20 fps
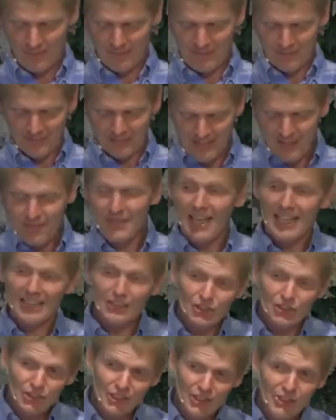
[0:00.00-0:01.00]
Live as
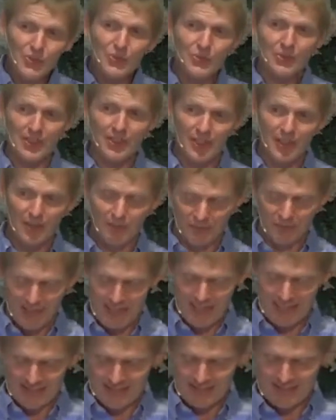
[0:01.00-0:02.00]
children of
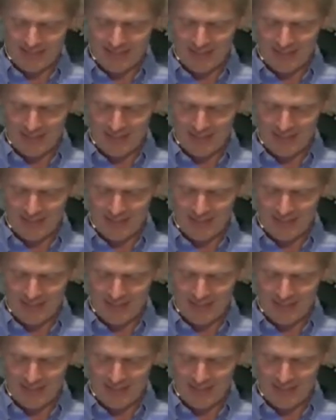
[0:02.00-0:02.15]
light,